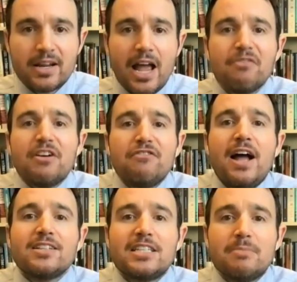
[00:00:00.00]
Every
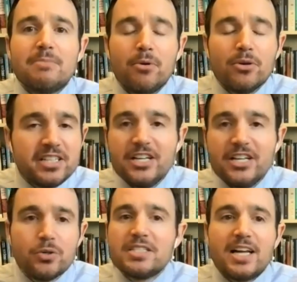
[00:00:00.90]
faculty member or
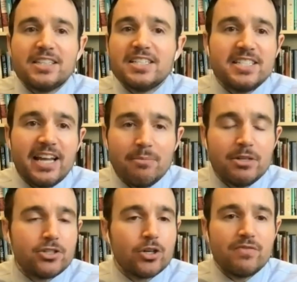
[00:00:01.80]
teacher is not the same in
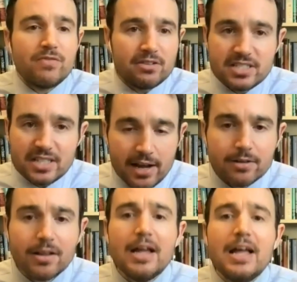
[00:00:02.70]
terms of their style.